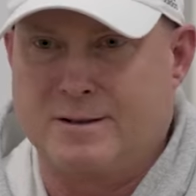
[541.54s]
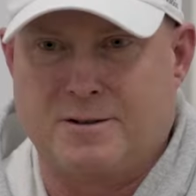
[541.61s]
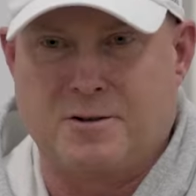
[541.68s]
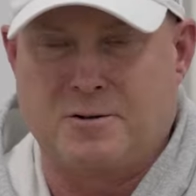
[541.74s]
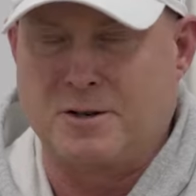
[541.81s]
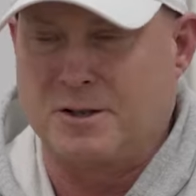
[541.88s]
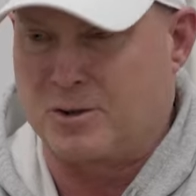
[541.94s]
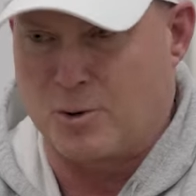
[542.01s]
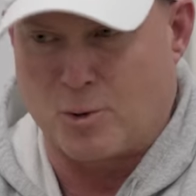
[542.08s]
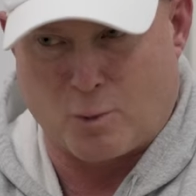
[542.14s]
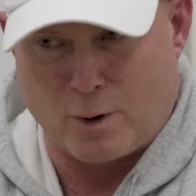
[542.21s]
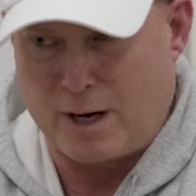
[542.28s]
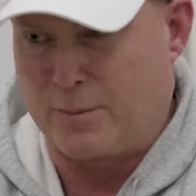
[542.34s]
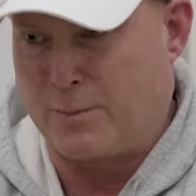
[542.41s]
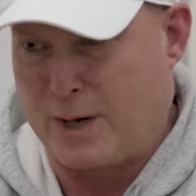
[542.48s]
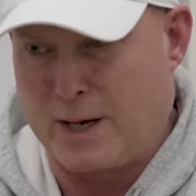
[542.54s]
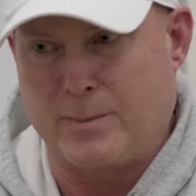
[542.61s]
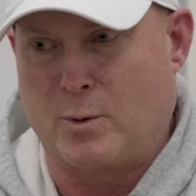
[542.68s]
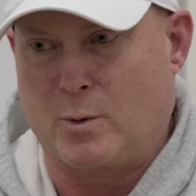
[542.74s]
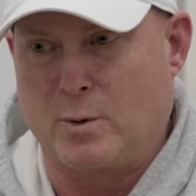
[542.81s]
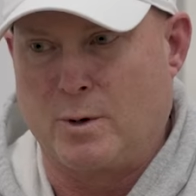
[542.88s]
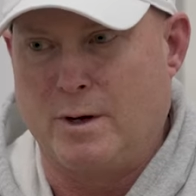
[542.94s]
they're just great
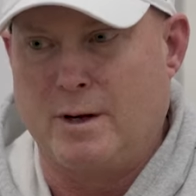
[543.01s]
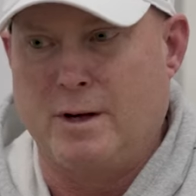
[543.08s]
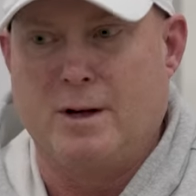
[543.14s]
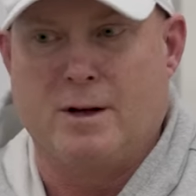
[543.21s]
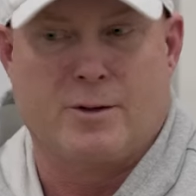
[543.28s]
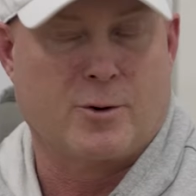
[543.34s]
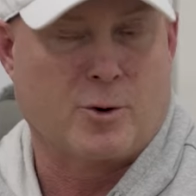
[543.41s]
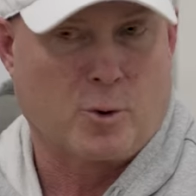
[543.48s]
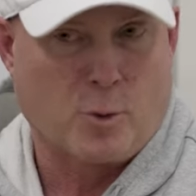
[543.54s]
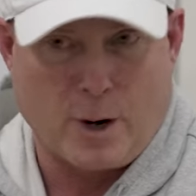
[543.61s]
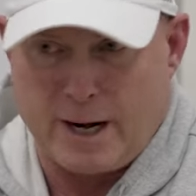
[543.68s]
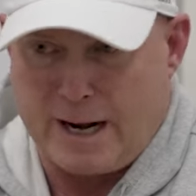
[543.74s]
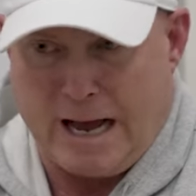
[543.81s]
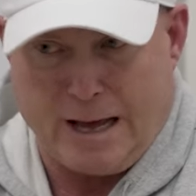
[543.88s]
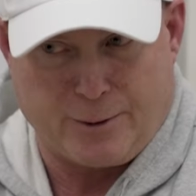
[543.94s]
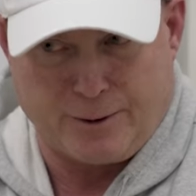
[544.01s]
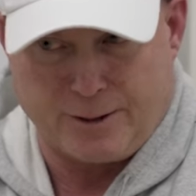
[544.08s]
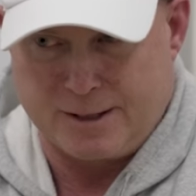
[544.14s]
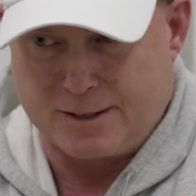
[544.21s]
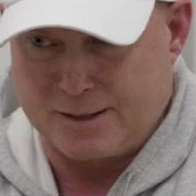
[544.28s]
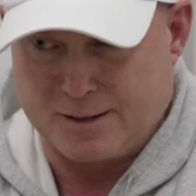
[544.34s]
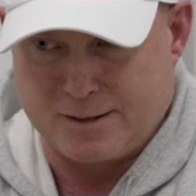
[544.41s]
people. They're great
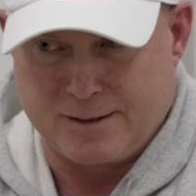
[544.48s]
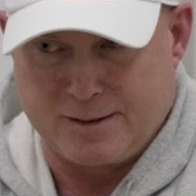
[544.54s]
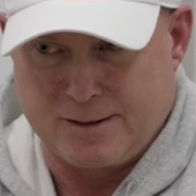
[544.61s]
athletes.